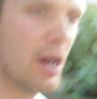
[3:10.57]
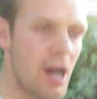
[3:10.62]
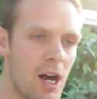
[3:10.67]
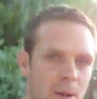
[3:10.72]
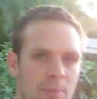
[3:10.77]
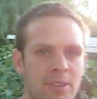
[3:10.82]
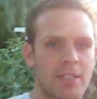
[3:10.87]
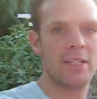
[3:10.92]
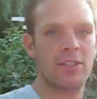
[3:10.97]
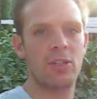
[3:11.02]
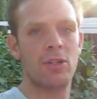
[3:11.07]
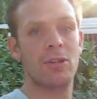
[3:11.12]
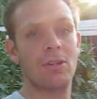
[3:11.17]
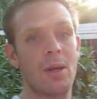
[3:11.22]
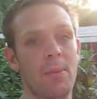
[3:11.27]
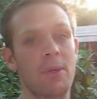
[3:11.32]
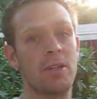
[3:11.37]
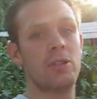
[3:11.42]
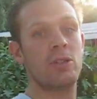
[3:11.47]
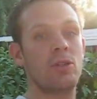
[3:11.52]
stay tuned.
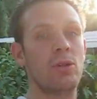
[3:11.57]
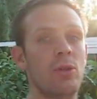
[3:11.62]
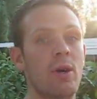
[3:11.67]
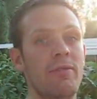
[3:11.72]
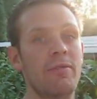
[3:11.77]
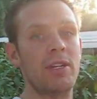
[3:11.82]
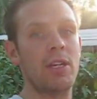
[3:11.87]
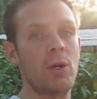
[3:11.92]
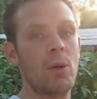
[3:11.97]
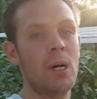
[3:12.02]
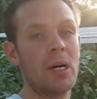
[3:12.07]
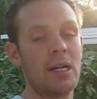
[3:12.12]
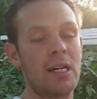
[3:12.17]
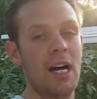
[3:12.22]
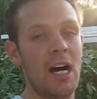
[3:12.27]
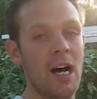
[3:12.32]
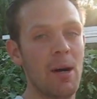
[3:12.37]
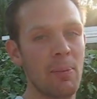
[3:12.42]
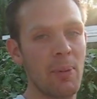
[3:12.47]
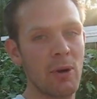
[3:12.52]
I'm gonna do a video on
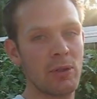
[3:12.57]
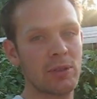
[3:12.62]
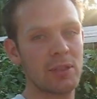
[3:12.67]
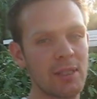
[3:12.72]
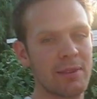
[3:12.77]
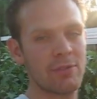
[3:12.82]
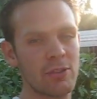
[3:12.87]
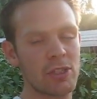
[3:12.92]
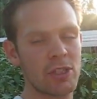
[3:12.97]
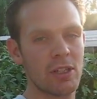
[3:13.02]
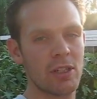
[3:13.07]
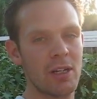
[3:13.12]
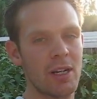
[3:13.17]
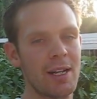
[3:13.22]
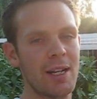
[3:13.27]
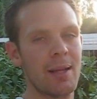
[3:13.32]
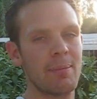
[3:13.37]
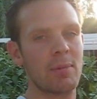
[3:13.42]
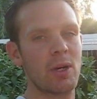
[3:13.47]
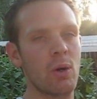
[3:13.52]
composting for sure,
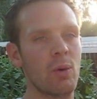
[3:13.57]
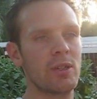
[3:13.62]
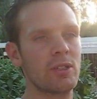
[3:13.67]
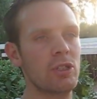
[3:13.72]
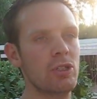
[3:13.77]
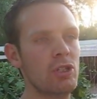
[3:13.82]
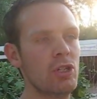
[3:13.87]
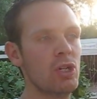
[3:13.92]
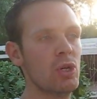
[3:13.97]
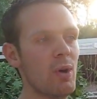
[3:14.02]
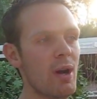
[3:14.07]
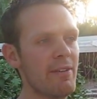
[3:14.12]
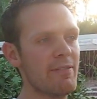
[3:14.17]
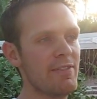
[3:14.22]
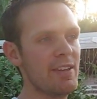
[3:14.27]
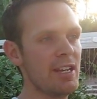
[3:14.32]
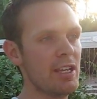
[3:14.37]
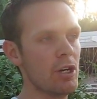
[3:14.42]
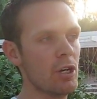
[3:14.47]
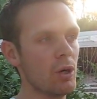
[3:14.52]
and I'm going to do a
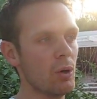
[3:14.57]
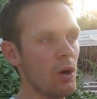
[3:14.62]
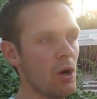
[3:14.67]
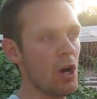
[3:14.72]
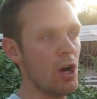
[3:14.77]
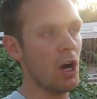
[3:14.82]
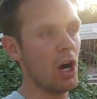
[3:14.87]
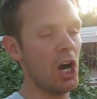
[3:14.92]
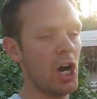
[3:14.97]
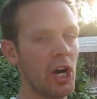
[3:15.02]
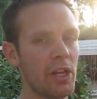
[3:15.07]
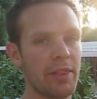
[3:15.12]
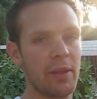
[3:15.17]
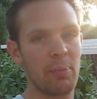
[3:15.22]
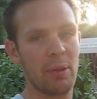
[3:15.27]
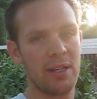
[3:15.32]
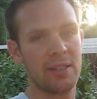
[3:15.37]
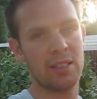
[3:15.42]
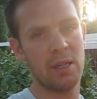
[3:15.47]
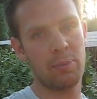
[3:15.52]
video on the
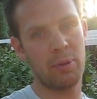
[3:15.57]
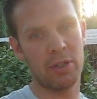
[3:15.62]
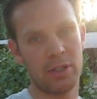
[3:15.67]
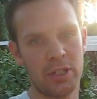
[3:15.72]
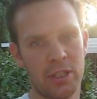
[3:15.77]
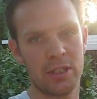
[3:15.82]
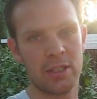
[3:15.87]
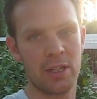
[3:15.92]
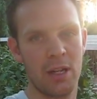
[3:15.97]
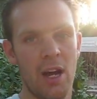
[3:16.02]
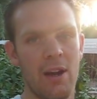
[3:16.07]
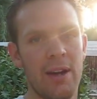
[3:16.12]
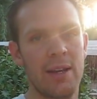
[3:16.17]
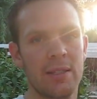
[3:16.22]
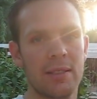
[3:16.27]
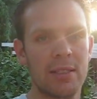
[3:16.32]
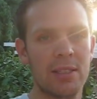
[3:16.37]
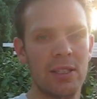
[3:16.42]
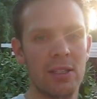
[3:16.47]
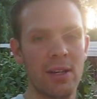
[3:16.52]
plants I purchased. All
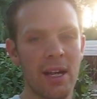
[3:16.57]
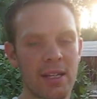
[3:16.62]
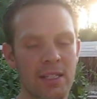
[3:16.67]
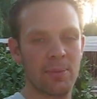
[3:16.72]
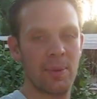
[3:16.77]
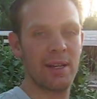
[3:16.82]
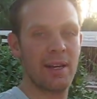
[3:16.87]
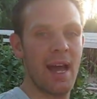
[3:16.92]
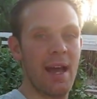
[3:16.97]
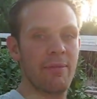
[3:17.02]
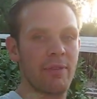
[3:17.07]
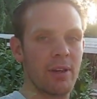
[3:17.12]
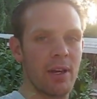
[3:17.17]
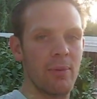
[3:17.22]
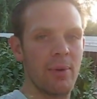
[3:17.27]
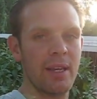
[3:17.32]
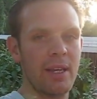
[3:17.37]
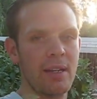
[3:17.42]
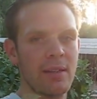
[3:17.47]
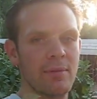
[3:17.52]
right, see you guys a bit. Have a
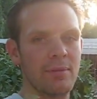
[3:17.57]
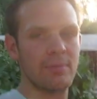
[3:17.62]
great weekend.